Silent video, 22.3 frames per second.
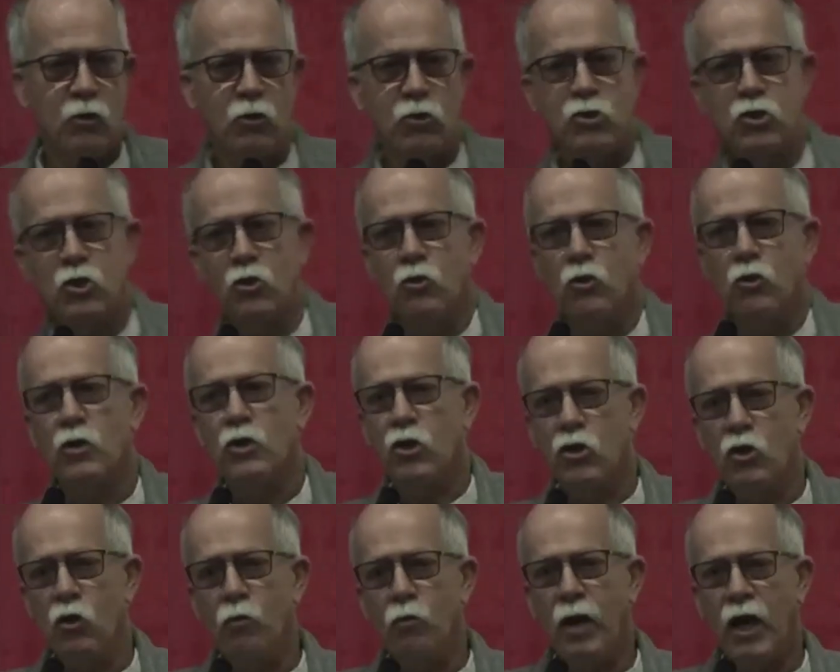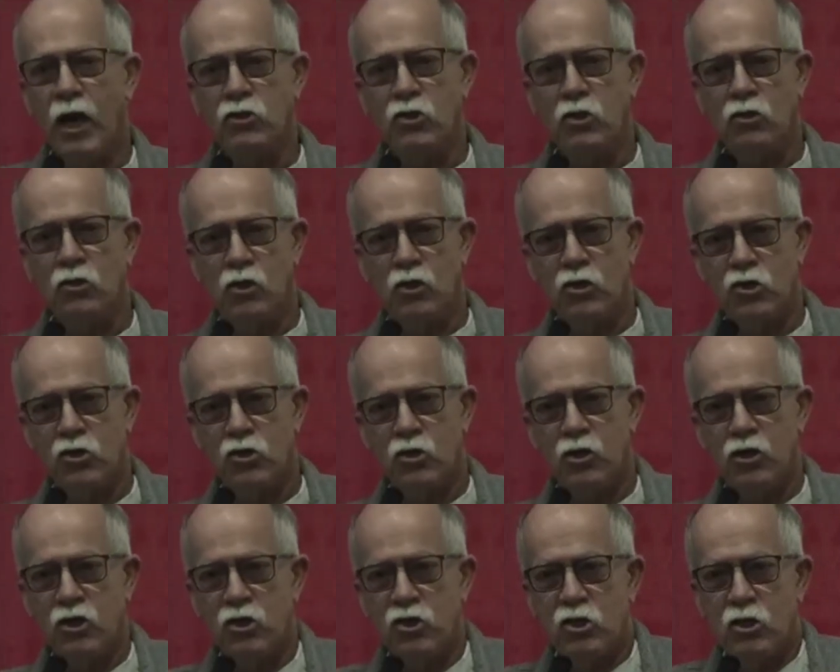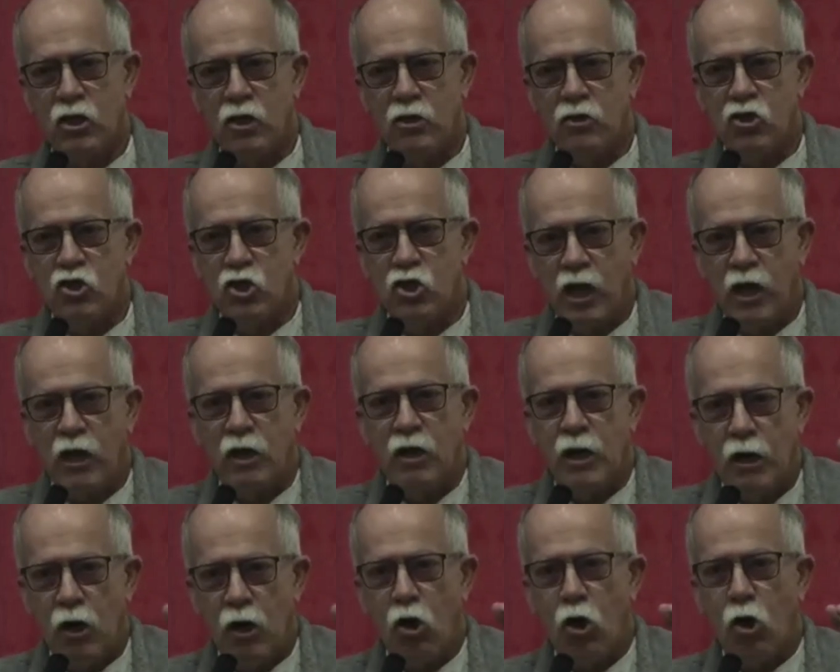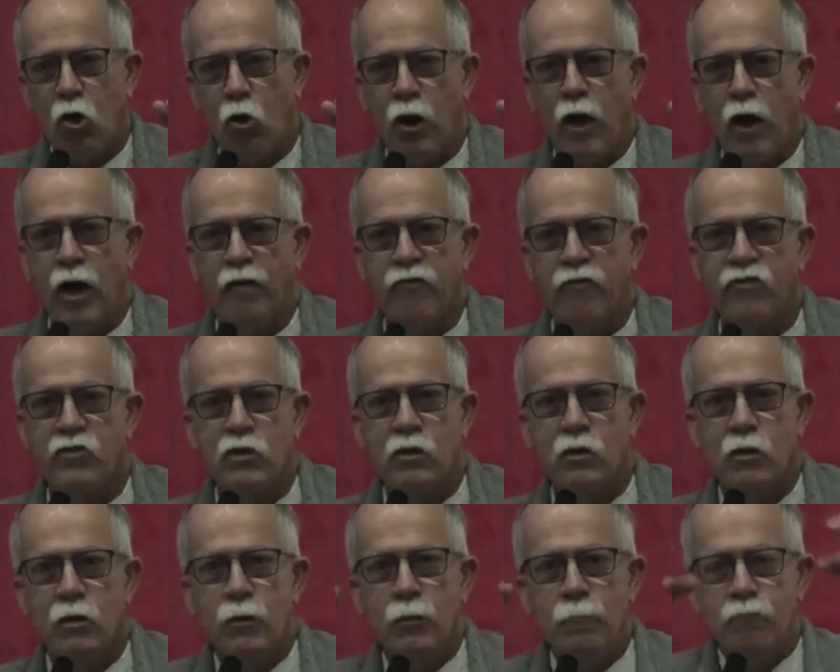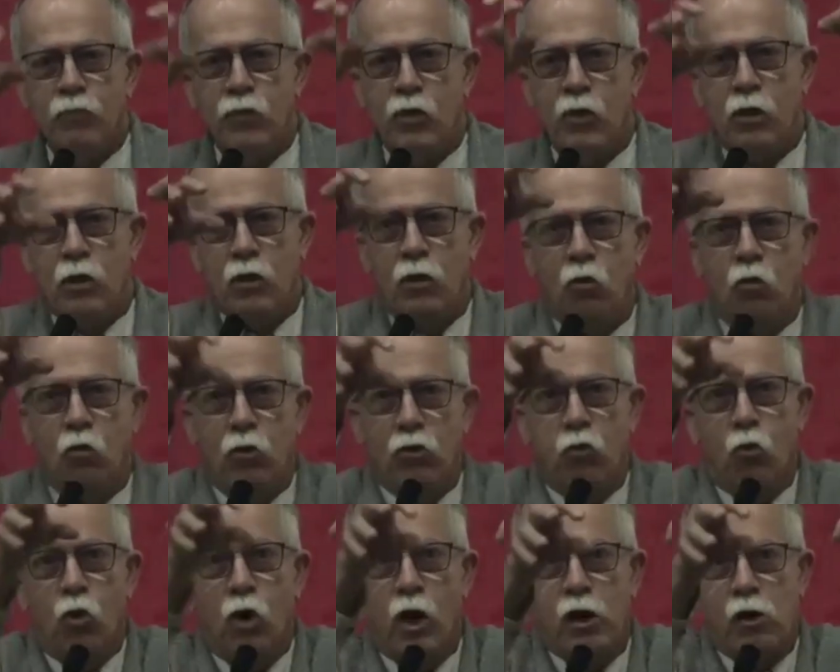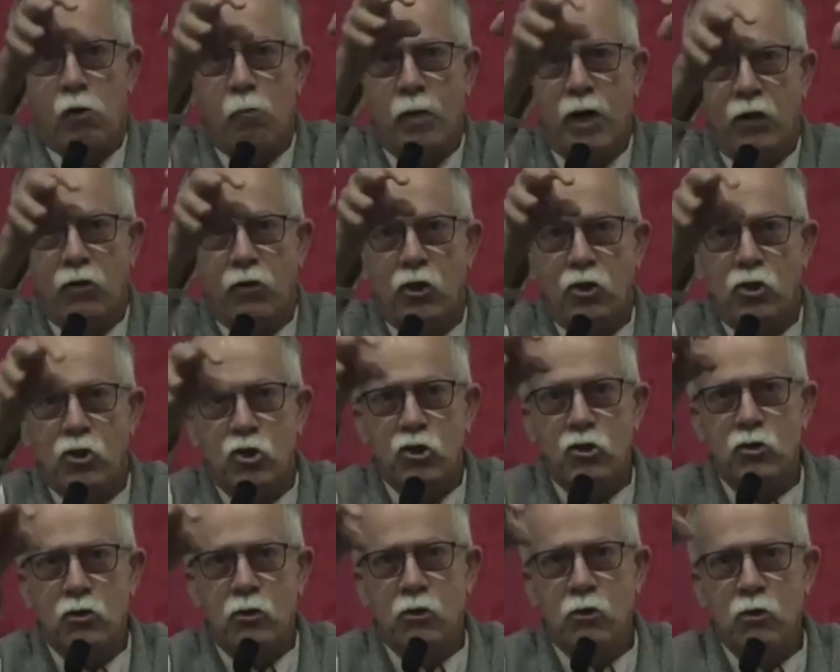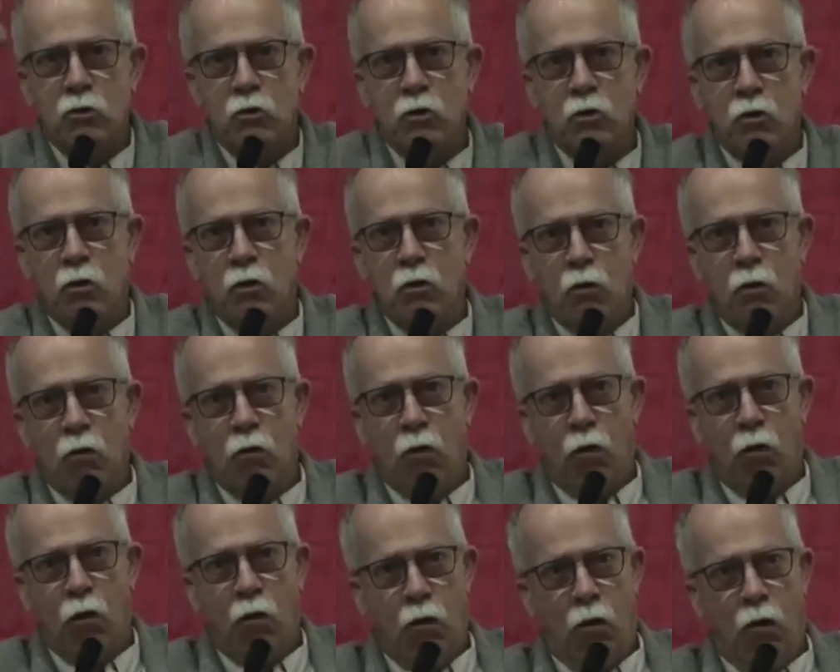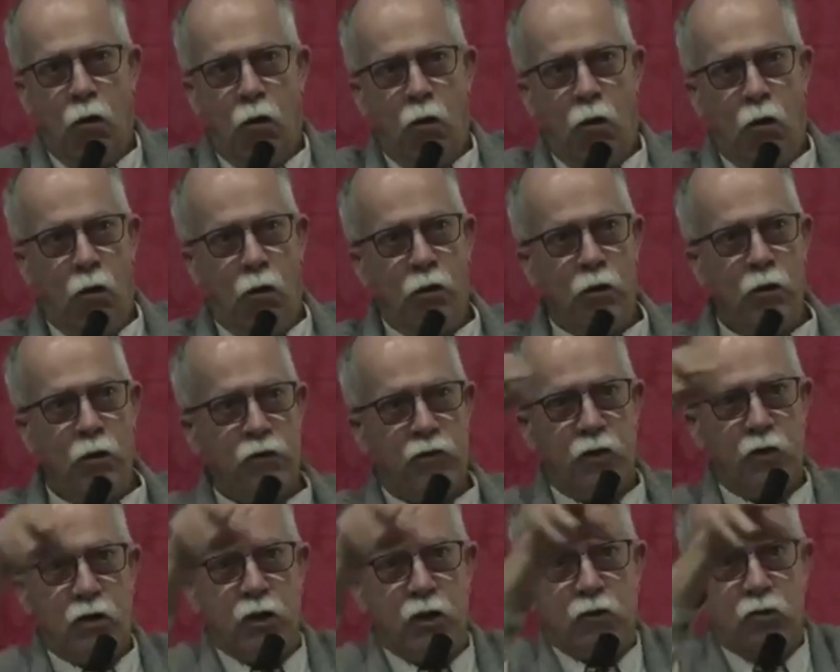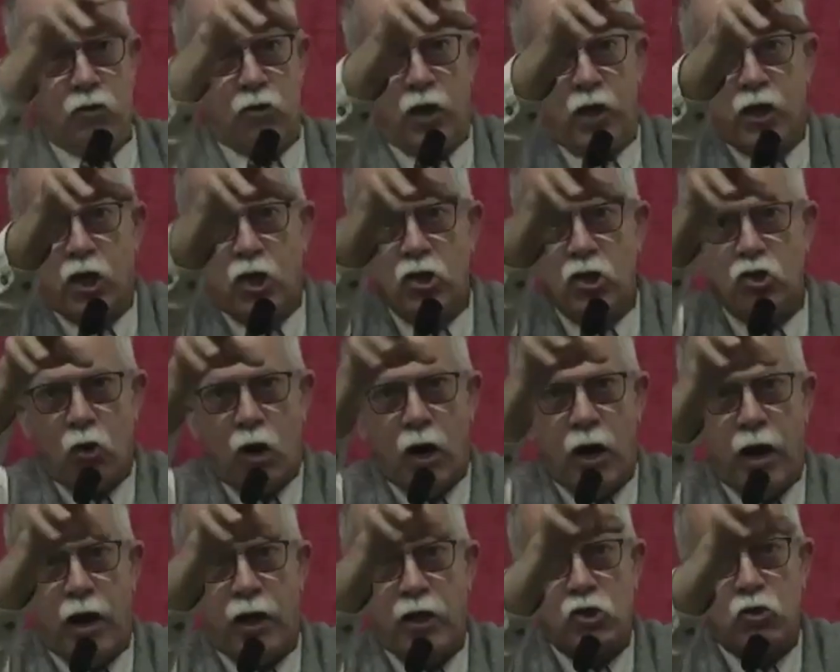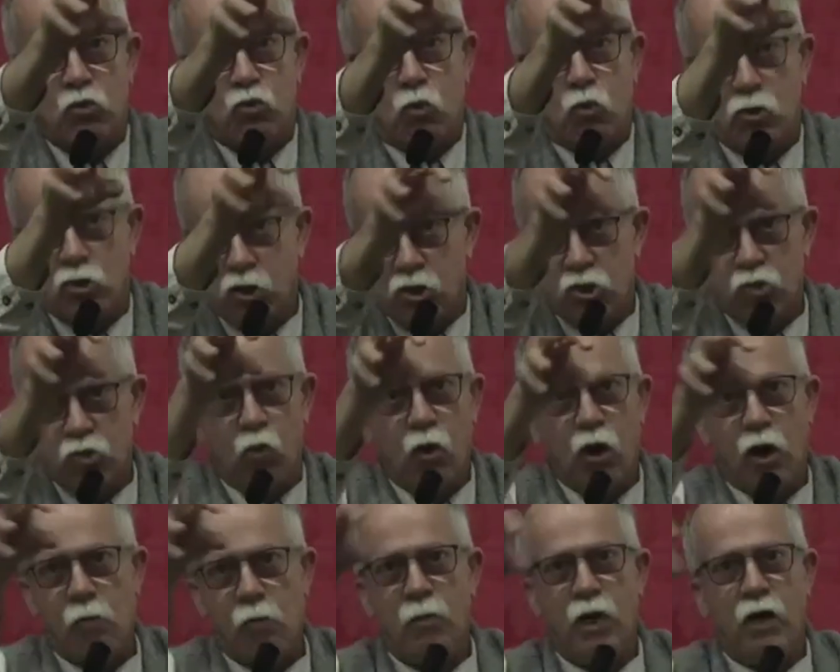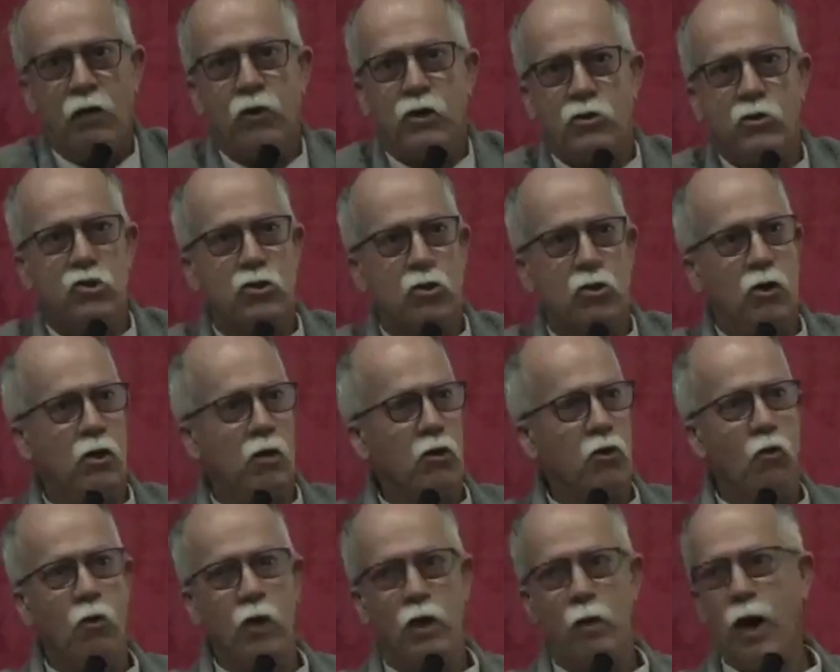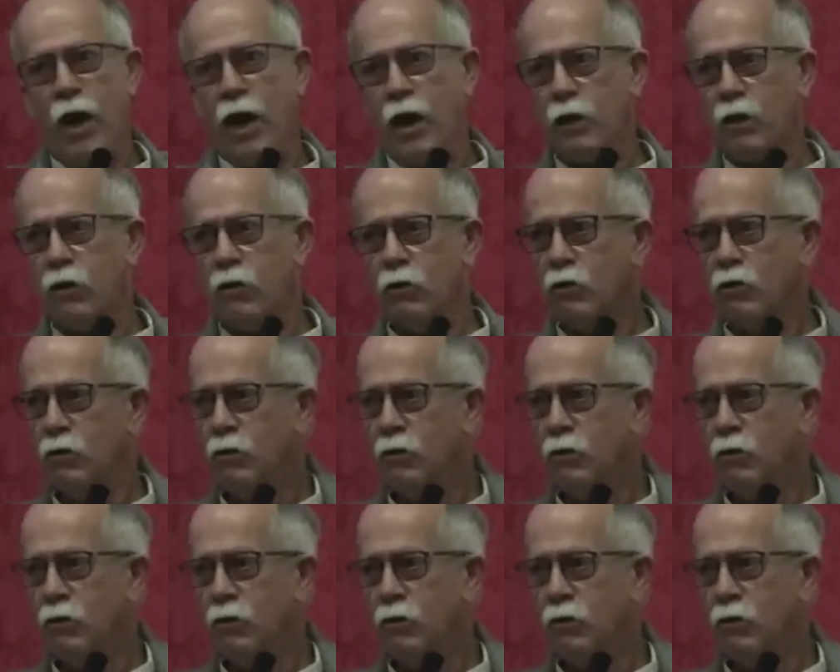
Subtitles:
So can you imagine this? A jet aircraft with watermelons. In the luggage racks were just watermelons all the way back.